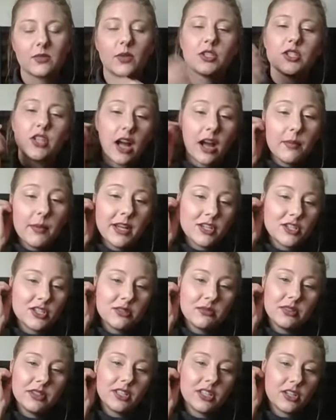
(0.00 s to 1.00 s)
which I'm actually
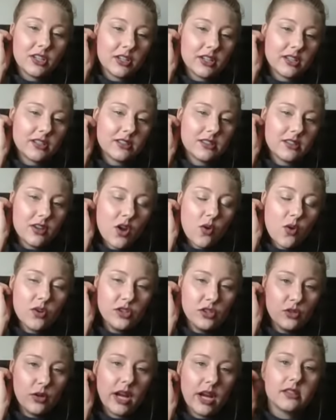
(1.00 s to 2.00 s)
really curious to know what
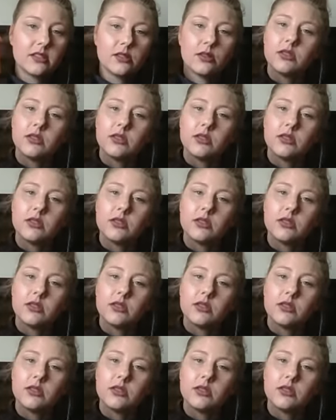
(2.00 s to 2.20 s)
you guys